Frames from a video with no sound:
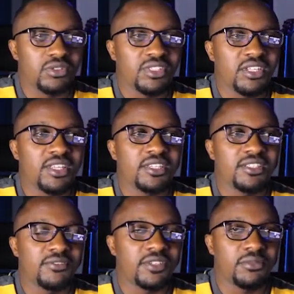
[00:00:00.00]
you're seeing, they are
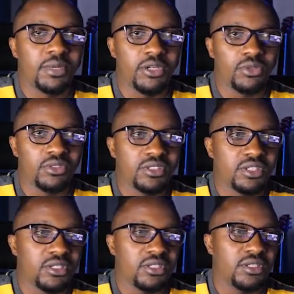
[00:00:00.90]
different panels,
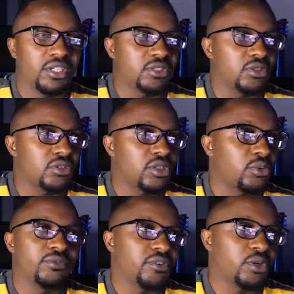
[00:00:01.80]
and let's go
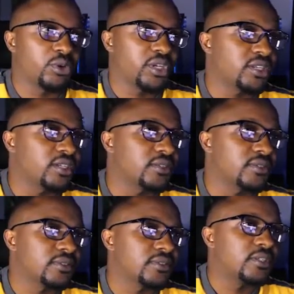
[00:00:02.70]
through very quick.
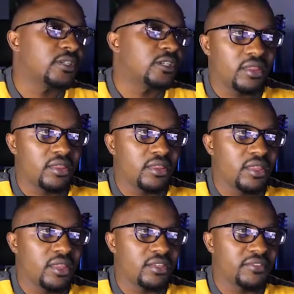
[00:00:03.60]

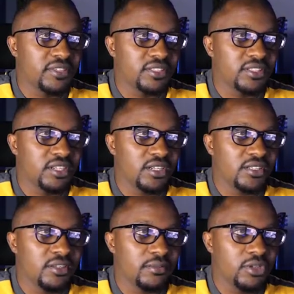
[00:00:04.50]
This first here,
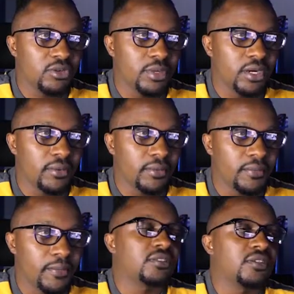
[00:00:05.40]
it's a menu bar,
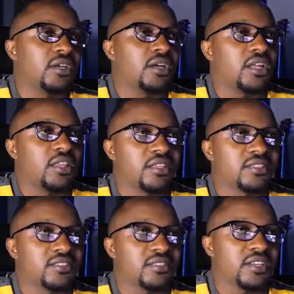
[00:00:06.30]
and
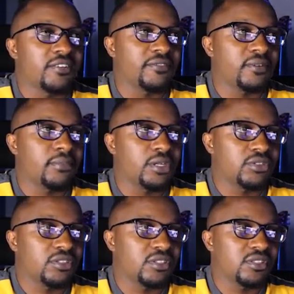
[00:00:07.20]
these are
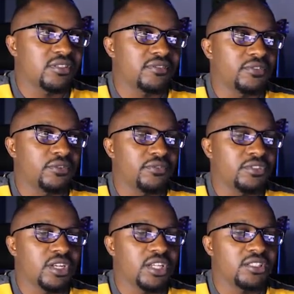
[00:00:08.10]
buttons for
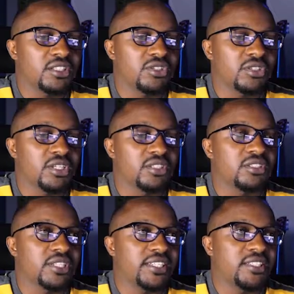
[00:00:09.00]
visualization
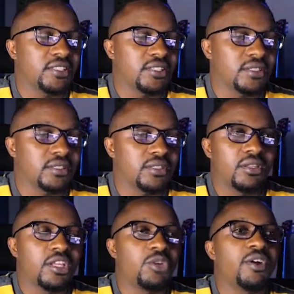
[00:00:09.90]
and editing.
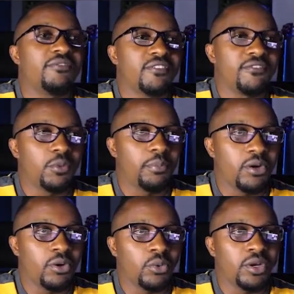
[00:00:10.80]
Then you have the view
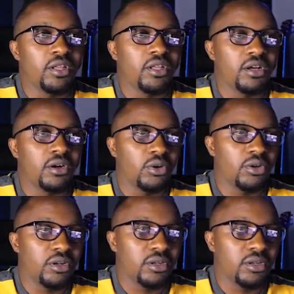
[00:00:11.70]
panel where all